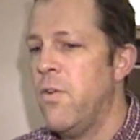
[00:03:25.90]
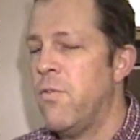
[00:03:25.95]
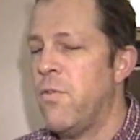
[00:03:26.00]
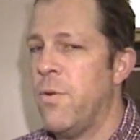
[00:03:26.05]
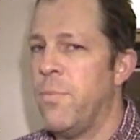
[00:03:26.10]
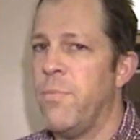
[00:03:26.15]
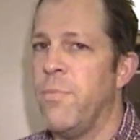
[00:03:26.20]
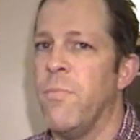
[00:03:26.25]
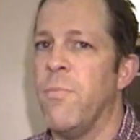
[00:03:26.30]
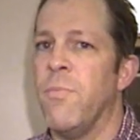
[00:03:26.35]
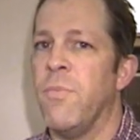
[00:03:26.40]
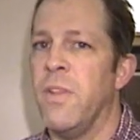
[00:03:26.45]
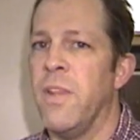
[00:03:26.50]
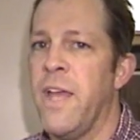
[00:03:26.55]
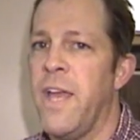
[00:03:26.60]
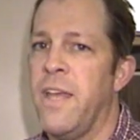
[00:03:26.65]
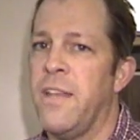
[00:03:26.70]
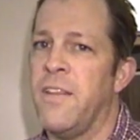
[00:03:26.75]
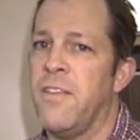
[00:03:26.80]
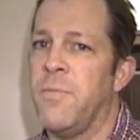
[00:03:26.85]
from
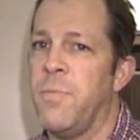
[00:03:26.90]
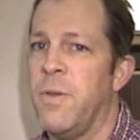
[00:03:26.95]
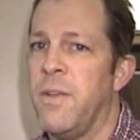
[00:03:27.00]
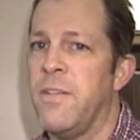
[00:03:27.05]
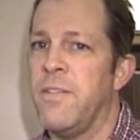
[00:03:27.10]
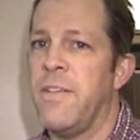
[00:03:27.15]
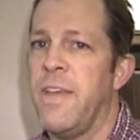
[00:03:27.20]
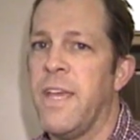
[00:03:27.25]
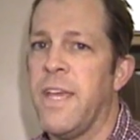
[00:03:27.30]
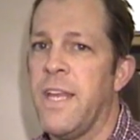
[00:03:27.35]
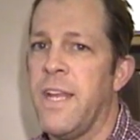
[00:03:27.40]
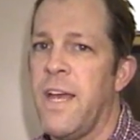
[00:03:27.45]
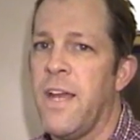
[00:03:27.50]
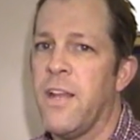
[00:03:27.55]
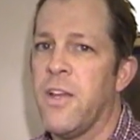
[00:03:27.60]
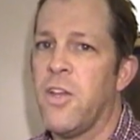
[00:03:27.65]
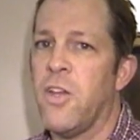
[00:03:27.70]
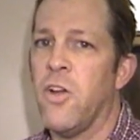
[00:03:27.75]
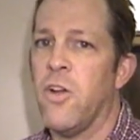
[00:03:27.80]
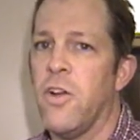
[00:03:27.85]
land that's been taken
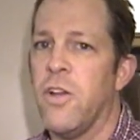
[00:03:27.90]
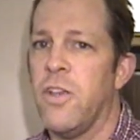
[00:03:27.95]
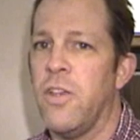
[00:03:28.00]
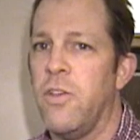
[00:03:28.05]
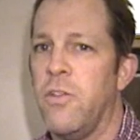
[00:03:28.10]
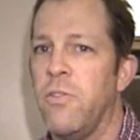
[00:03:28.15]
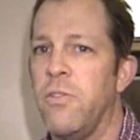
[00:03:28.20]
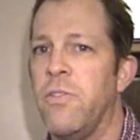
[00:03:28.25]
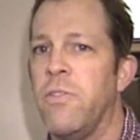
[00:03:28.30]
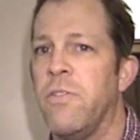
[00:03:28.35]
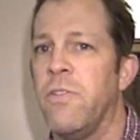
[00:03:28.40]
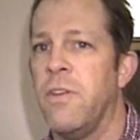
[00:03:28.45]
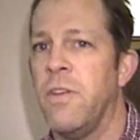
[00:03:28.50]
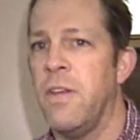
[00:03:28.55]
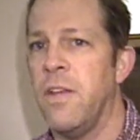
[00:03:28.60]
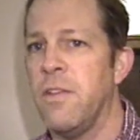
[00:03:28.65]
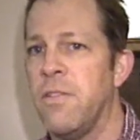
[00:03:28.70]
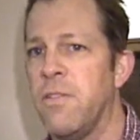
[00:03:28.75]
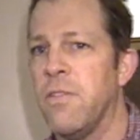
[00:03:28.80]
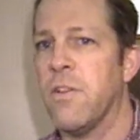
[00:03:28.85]
out of current use.
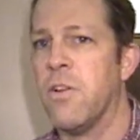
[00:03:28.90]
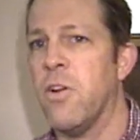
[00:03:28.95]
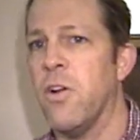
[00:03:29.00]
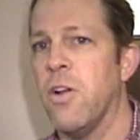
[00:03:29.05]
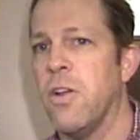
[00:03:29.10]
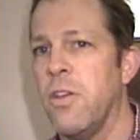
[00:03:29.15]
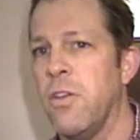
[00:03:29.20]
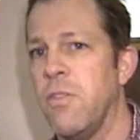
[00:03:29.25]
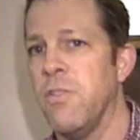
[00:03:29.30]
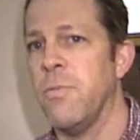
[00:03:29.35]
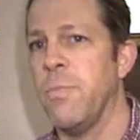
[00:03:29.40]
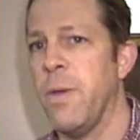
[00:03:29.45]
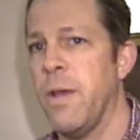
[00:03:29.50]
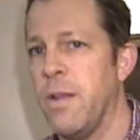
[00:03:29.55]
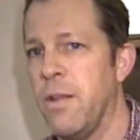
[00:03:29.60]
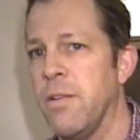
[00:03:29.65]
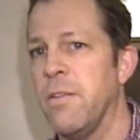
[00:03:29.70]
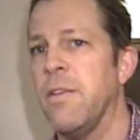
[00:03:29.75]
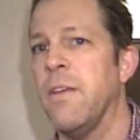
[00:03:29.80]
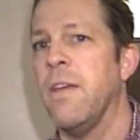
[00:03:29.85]
It's the current use
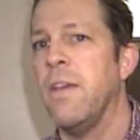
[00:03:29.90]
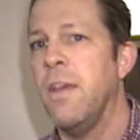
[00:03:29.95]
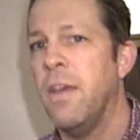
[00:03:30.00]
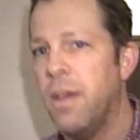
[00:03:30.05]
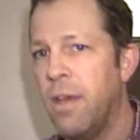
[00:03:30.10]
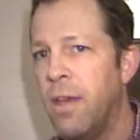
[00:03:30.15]
penalty.